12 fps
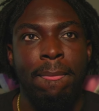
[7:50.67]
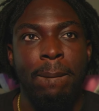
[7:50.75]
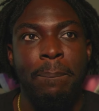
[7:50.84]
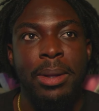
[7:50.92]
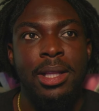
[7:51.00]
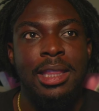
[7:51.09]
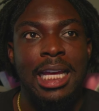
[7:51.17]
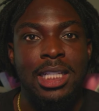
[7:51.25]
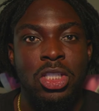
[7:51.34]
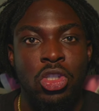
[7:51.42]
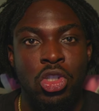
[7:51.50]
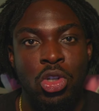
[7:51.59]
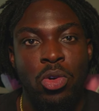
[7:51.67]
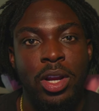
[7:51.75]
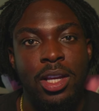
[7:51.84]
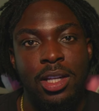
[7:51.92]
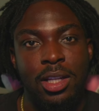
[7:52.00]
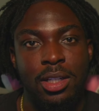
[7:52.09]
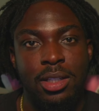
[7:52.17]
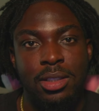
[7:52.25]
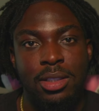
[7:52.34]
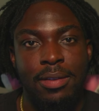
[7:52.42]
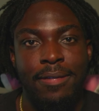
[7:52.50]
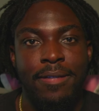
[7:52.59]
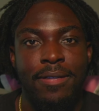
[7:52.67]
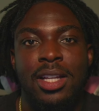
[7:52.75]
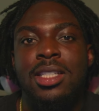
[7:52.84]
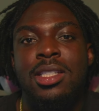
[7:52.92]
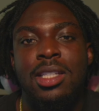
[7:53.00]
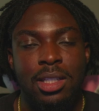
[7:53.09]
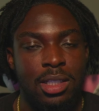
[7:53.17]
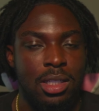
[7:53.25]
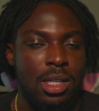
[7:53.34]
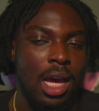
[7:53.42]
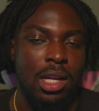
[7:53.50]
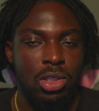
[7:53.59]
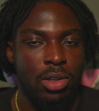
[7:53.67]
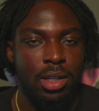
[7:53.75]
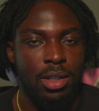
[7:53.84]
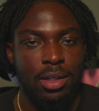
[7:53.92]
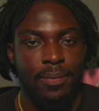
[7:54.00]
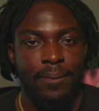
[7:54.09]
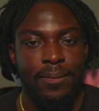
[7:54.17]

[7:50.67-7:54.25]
But that's trading. Investing is not trading.